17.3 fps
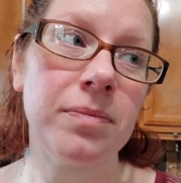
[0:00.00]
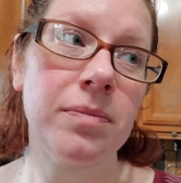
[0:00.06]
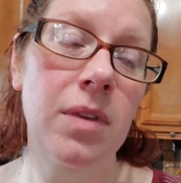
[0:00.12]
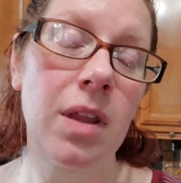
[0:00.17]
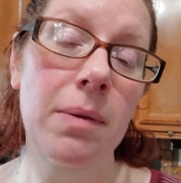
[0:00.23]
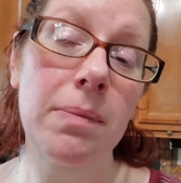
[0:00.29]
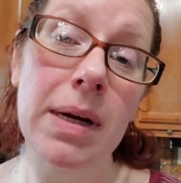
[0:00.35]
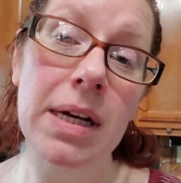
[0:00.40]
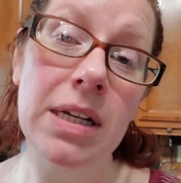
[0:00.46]

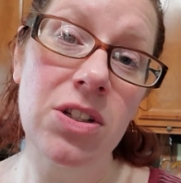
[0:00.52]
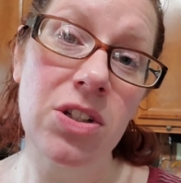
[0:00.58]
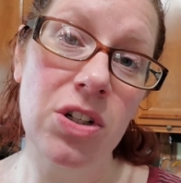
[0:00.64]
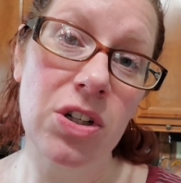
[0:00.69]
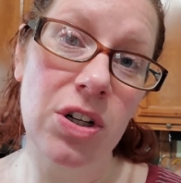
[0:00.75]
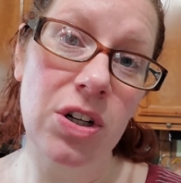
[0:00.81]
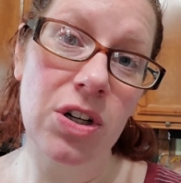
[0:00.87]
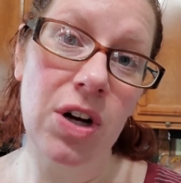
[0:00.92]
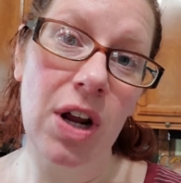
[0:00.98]

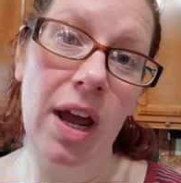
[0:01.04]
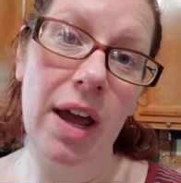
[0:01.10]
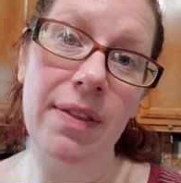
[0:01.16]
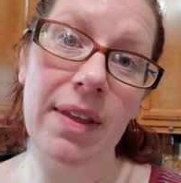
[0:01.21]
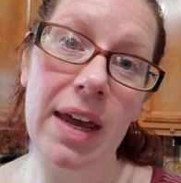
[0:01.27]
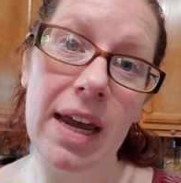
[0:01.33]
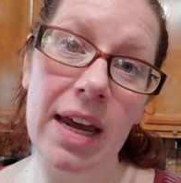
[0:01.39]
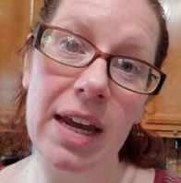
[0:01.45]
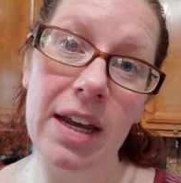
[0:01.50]
mustard and the
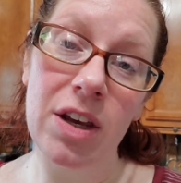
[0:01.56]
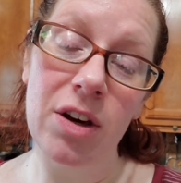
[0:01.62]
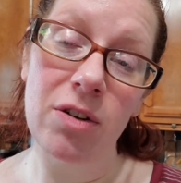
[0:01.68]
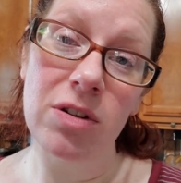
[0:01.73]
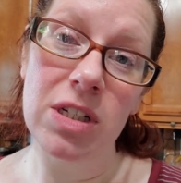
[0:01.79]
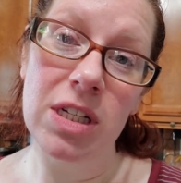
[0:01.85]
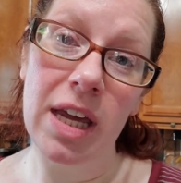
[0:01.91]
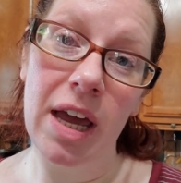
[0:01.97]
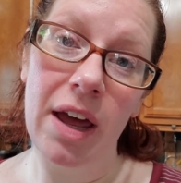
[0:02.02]
egg yolk
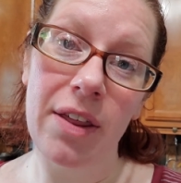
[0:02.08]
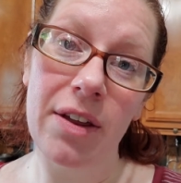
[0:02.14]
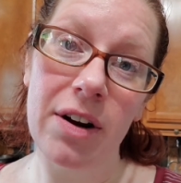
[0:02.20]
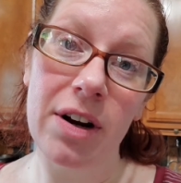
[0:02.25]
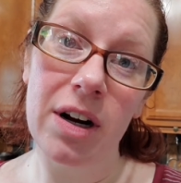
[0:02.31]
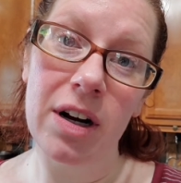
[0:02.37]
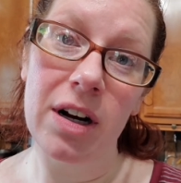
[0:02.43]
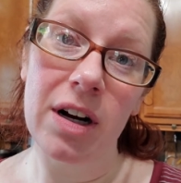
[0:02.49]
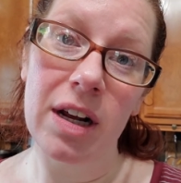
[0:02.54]

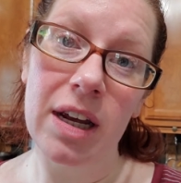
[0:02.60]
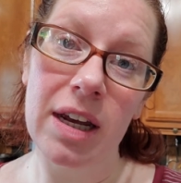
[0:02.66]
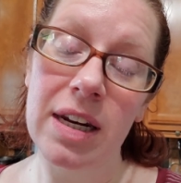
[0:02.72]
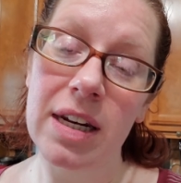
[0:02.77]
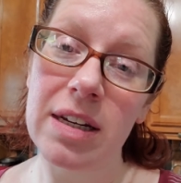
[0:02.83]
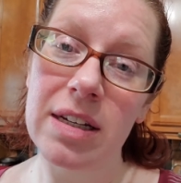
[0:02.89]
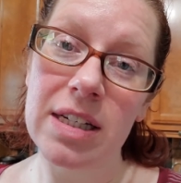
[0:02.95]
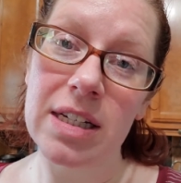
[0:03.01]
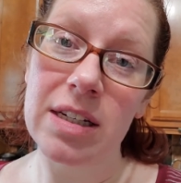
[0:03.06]
together, and
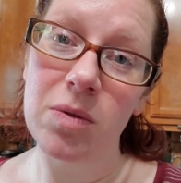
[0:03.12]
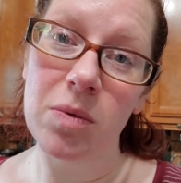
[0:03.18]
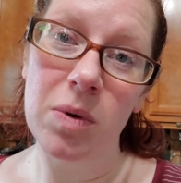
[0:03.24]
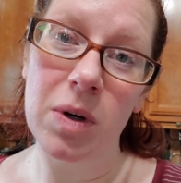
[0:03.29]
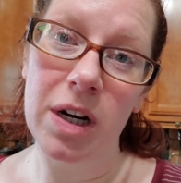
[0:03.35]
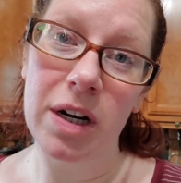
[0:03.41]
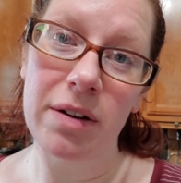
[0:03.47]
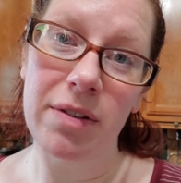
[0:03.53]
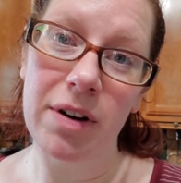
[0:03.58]
it didn't
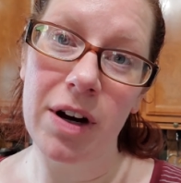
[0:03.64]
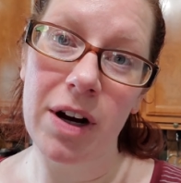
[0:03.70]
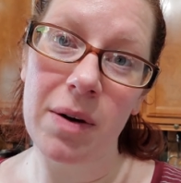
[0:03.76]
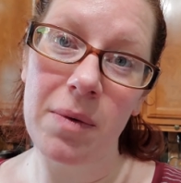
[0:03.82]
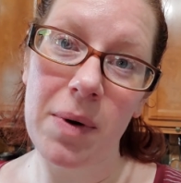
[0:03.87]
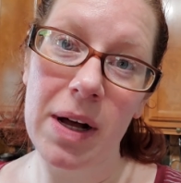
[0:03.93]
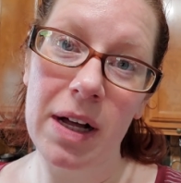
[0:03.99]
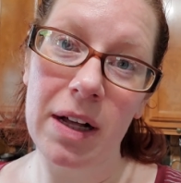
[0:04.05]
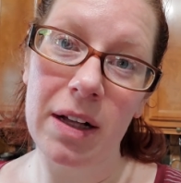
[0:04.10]
work very
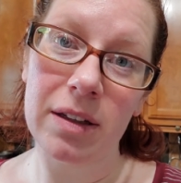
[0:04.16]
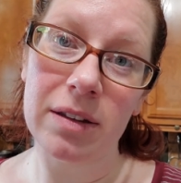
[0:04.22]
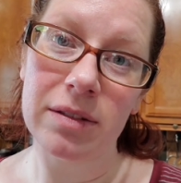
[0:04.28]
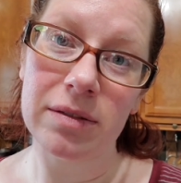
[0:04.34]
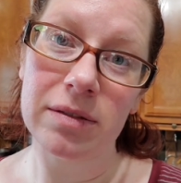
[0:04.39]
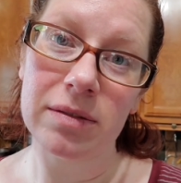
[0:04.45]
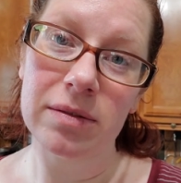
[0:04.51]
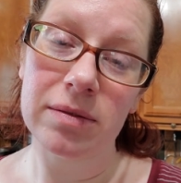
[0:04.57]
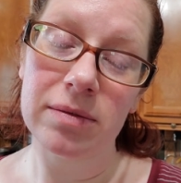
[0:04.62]
well.
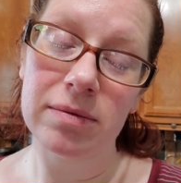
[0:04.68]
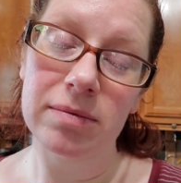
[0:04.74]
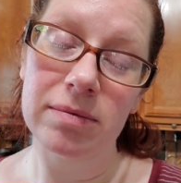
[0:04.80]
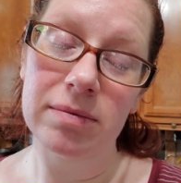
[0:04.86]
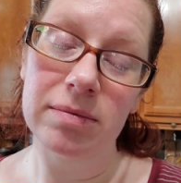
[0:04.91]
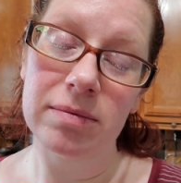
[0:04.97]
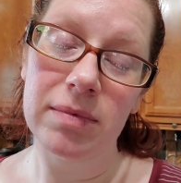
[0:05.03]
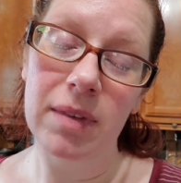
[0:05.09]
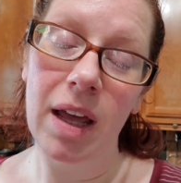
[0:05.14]

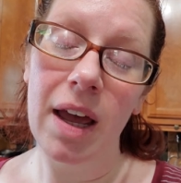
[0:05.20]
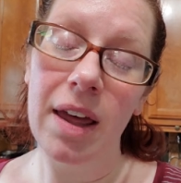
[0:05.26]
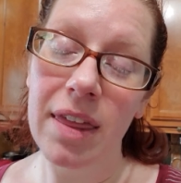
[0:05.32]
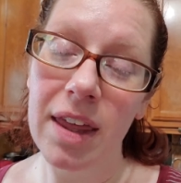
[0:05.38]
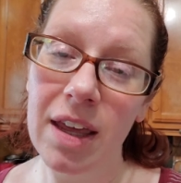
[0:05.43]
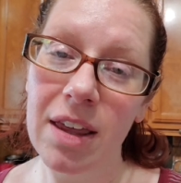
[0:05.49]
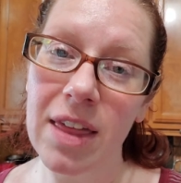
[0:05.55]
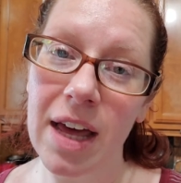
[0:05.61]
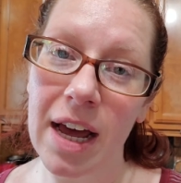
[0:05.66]
I
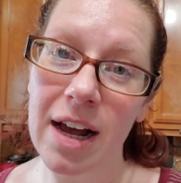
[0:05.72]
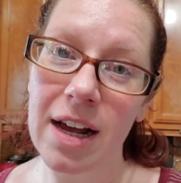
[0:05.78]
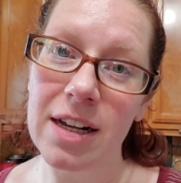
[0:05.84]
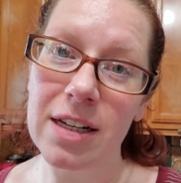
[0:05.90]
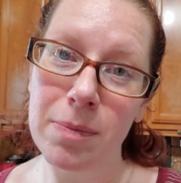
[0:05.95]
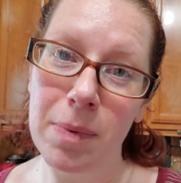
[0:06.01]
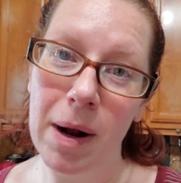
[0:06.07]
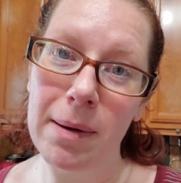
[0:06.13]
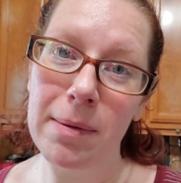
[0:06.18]
think that is
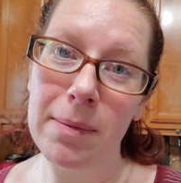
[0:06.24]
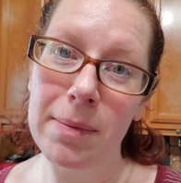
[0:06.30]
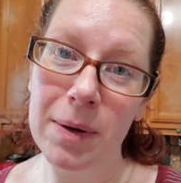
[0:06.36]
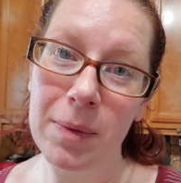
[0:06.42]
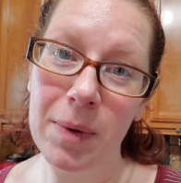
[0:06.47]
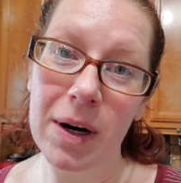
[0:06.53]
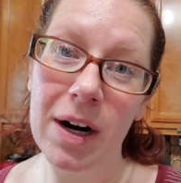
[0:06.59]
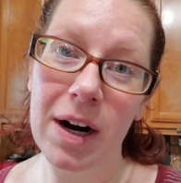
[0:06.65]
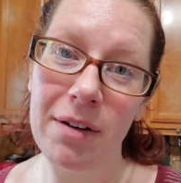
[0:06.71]
probably
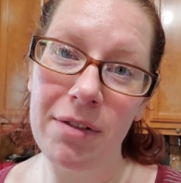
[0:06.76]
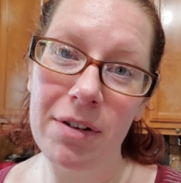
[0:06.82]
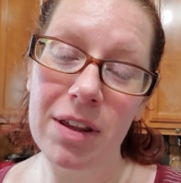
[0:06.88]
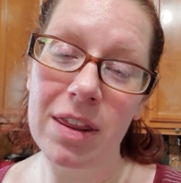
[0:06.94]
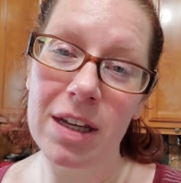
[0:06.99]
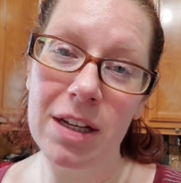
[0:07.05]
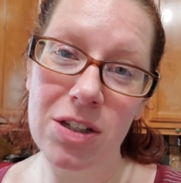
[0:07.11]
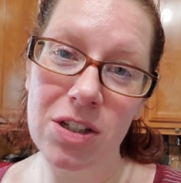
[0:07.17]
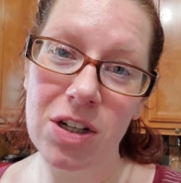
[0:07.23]
where
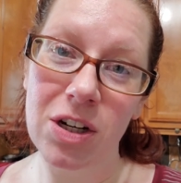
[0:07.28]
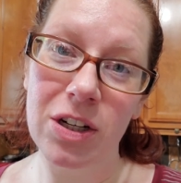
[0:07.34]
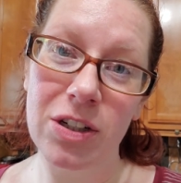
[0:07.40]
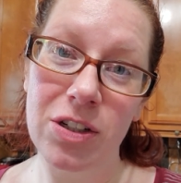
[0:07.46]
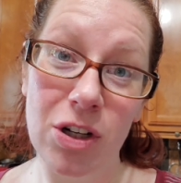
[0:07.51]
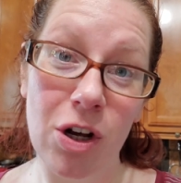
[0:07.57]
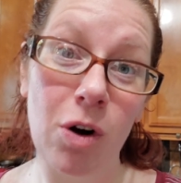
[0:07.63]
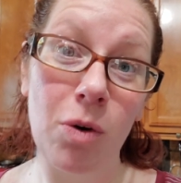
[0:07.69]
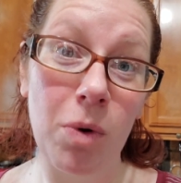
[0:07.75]
everything started to
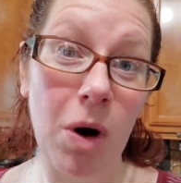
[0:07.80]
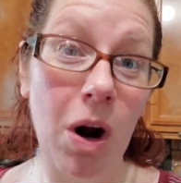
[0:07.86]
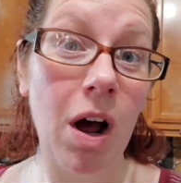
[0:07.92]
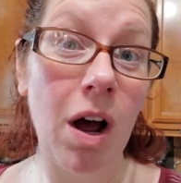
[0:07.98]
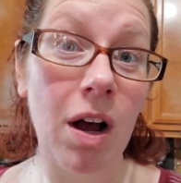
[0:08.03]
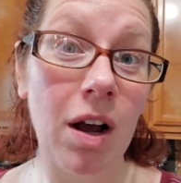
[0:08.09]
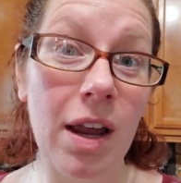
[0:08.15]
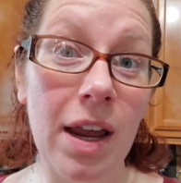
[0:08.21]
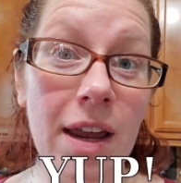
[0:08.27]
go
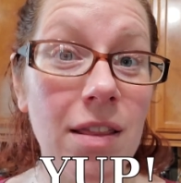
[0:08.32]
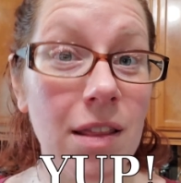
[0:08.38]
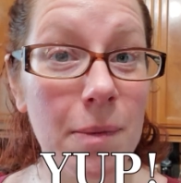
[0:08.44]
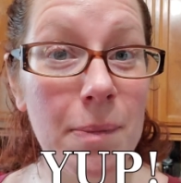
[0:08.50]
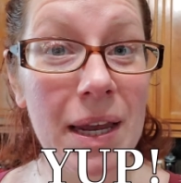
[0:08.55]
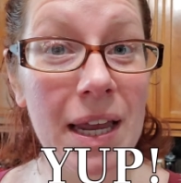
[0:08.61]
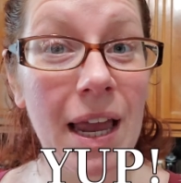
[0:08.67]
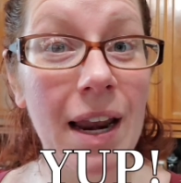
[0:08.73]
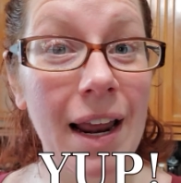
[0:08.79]
wrong in the
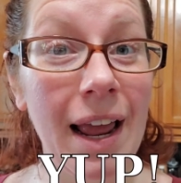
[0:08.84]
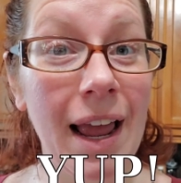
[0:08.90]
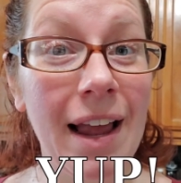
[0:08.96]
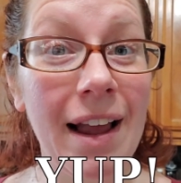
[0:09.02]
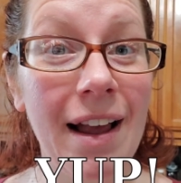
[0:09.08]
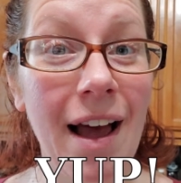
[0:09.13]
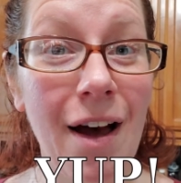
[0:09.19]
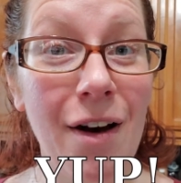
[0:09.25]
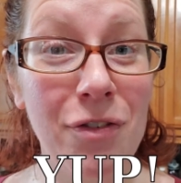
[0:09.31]

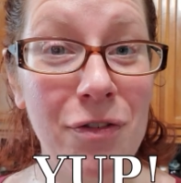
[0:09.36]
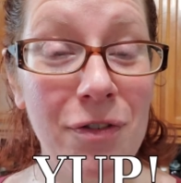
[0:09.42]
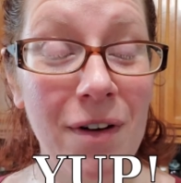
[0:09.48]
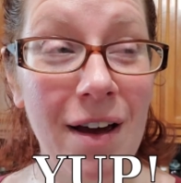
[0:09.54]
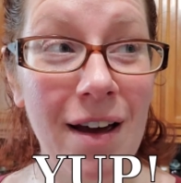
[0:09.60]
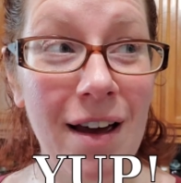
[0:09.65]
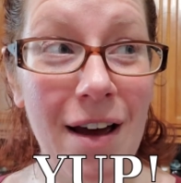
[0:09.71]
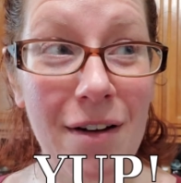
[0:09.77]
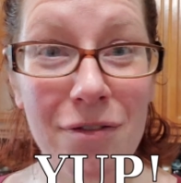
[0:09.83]
beginning of
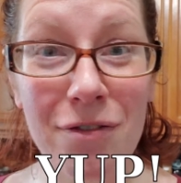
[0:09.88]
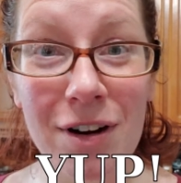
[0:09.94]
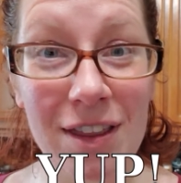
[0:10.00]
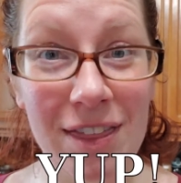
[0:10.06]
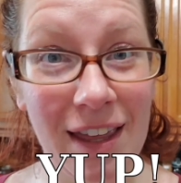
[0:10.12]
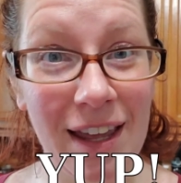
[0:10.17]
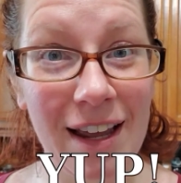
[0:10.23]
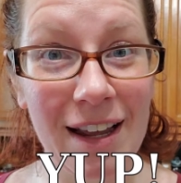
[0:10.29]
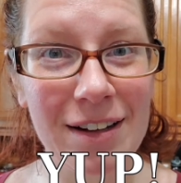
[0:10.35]

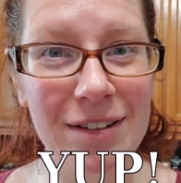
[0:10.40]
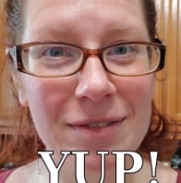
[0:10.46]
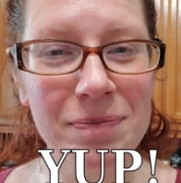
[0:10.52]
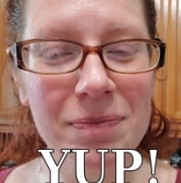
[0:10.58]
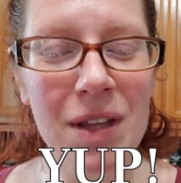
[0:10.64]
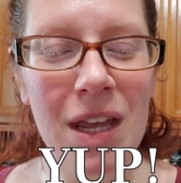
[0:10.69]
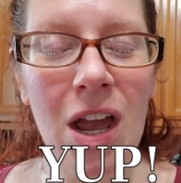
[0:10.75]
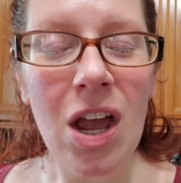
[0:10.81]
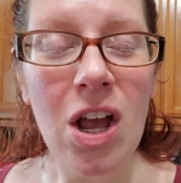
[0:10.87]
everything.
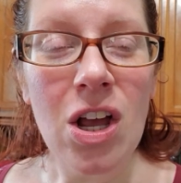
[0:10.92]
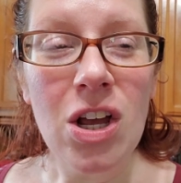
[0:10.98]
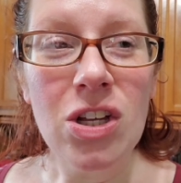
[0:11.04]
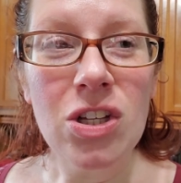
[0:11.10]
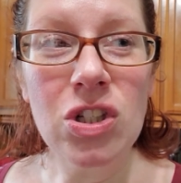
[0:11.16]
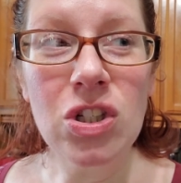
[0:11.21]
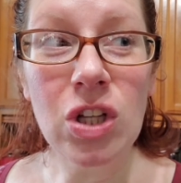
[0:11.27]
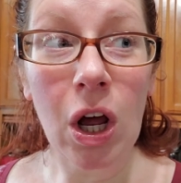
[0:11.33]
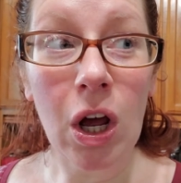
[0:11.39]

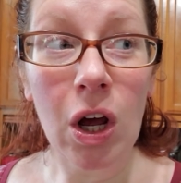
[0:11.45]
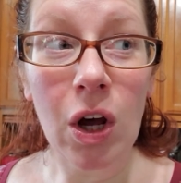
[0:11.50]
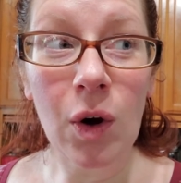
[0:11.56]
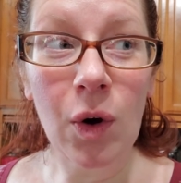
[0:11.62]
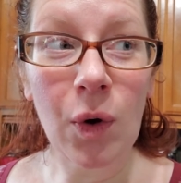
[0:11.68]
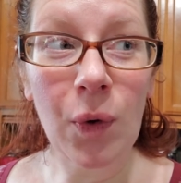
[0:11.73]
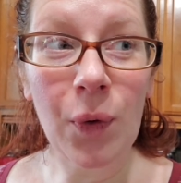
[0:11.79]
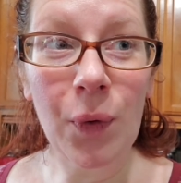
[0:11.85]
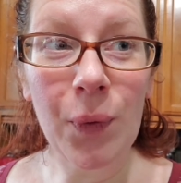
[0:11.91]

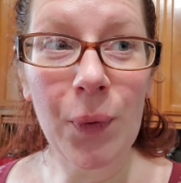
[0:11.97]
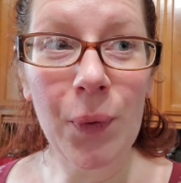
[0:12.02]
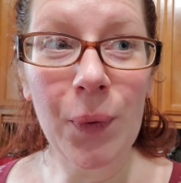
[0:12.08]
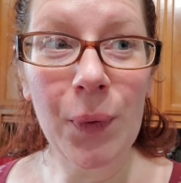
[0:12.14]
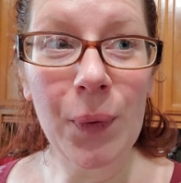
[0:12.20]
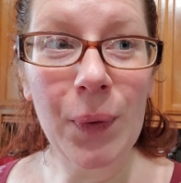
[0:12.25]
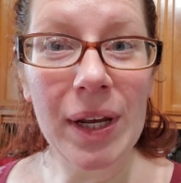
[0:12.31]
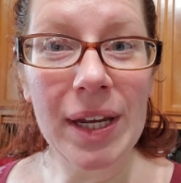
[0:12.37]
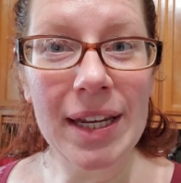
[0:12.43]

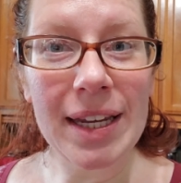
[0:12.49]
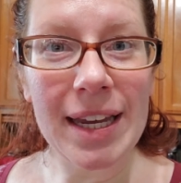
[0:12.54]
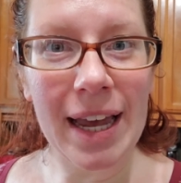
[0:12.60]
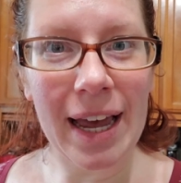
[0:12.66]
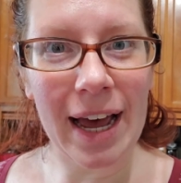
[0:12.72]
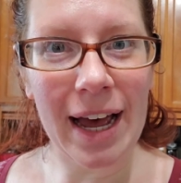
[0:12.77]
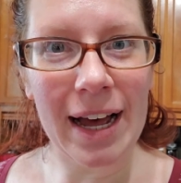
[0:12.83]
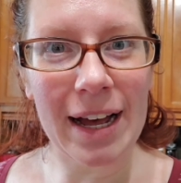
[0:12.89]
So, yeah.